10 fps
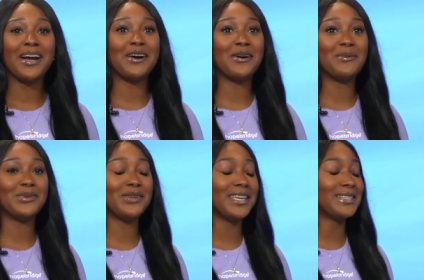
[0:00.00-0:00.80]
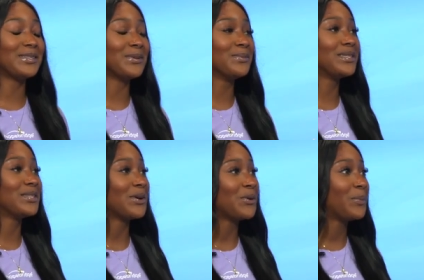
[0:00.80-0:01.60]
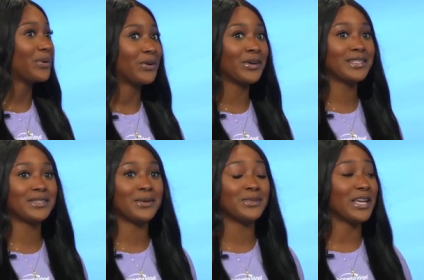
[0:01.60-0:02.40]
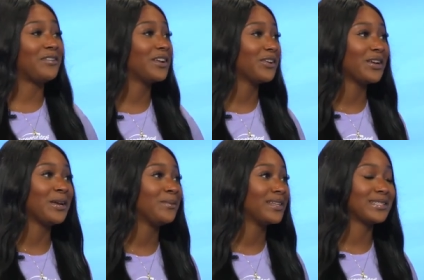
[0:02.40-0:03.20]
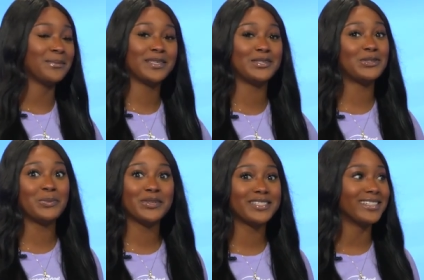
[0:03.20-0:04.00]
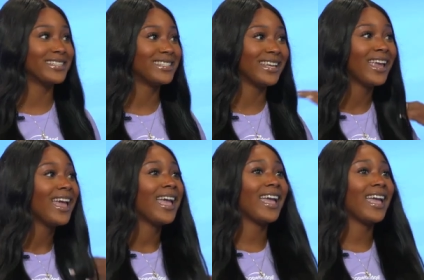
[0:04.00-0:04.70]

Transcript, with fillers: um, you get some soap or some shaving cream, that's something super sudsy,